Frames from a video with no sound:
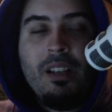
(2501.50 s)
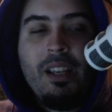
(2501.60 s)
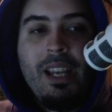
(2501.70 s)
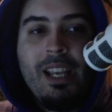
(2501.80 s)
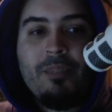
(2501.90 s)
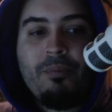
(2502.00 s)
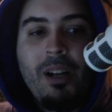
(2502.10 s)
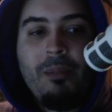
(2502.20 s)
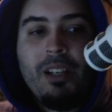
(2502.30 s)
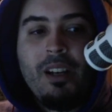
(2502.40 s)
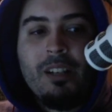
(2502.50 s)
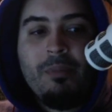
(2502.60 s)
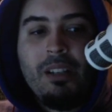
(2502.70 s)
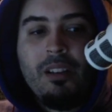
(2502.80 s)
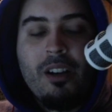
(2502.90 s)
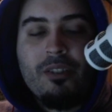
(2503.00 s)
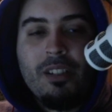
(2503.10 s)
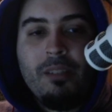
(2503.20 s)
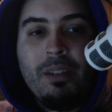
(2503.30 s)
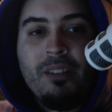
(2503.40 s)
is probably not going to be
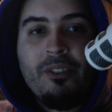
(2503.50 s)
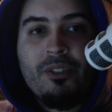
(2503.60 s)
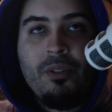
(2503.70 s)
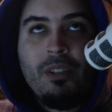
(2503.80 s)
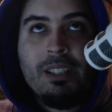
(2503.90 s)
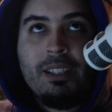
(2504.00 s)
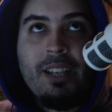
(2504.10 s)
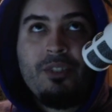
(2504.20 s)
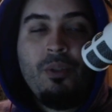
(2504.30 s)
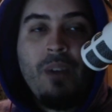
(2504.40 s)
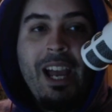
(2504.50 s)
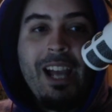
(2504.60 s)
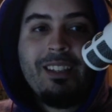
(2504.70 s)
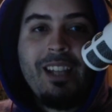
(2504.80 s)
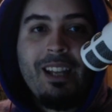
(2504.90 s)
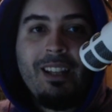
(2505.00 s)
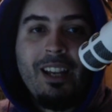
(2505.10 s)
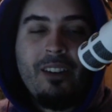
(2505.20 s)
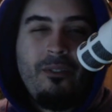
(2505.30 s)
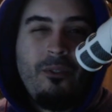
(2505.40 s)
largely beneficial unless you had that
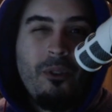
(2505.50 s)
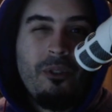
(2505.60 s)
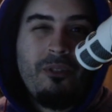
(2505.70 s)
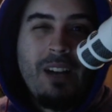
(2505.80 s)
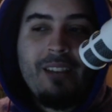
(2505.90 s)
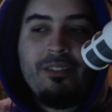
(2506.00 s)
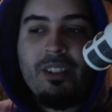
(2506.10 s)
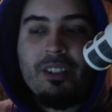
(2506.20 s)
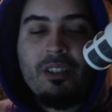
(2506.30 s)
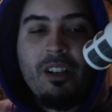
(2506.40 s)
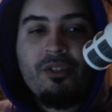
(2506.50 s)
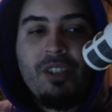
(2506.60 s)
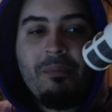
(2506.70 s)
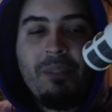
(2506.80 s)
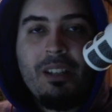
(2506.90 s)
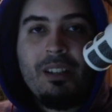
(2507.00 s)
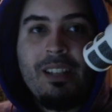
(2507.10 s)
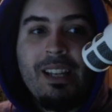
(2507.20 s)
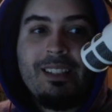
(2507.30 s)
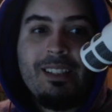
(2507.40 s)
like 4, 5, 6 cost champion
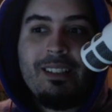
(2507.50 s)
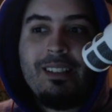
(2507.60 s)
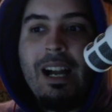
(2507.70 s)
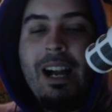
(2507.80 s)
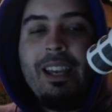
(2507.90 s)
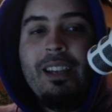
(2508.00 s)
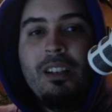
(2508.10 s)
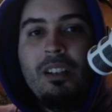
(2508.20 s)
that did die,